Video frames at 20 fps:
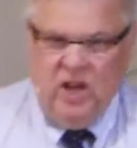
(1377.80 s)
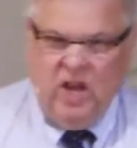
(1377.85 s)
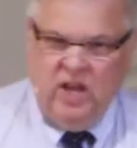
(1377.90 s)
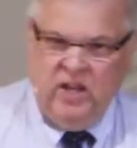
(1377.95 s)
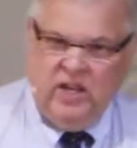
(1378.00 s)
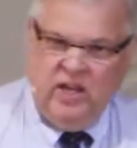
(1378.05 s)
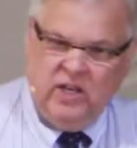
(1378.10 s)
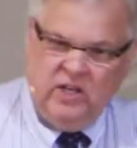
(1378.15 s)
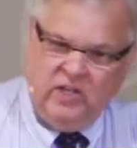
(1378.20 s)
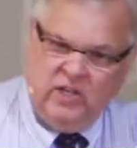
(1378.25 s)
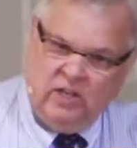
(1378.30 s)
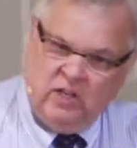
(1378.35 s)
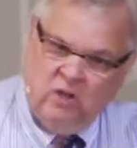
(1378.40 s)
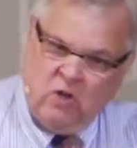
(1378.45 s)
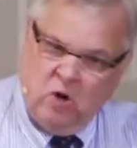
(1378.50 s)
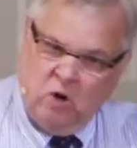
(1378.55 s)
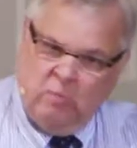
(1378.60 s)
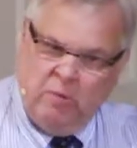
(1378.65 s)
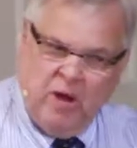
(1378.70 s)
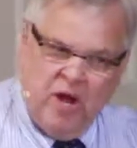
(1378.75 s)
And they did
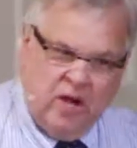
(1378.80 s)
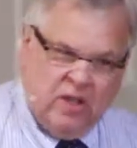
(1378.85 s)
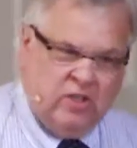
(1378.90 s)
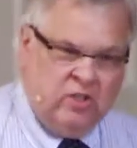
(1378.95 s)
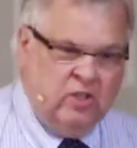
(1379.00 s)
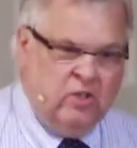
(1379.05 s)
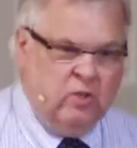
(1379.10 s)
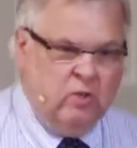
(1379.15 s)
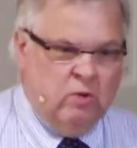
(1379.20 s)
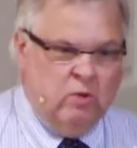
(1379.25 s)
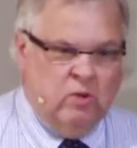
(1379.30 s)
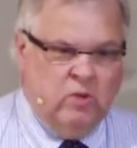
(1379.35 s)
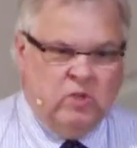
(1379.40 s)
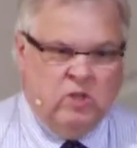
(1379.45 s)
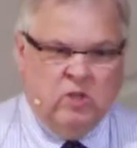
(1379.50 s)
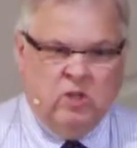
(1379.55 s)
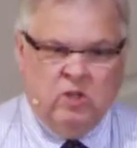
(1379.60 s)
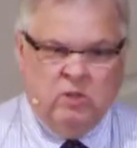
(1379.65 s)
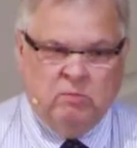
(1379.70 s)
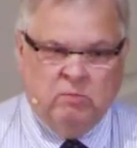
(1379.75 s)
go back to
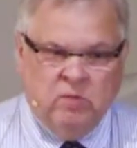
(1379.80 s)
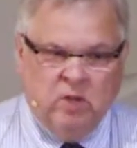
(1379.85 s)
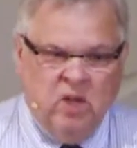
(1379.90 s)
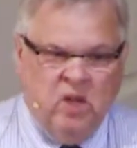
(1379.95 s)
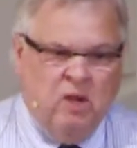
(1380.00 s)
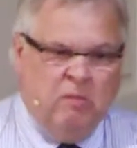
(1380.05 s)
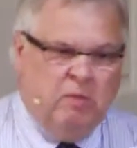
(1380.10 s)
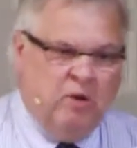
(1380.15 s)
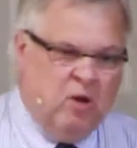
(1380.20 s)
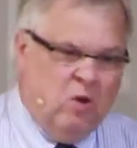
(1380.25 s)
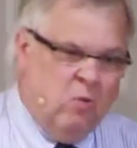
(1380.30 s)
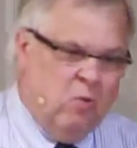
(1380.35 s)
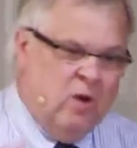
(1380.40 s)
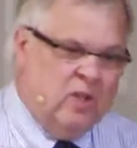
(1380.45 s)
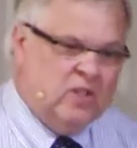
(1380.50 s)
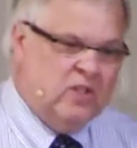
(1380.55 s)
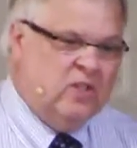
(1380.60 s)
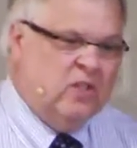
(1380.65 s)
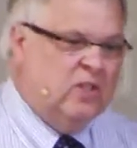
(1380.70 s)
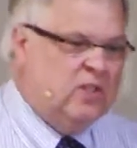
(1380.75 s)
Jerusalem, but it wasn't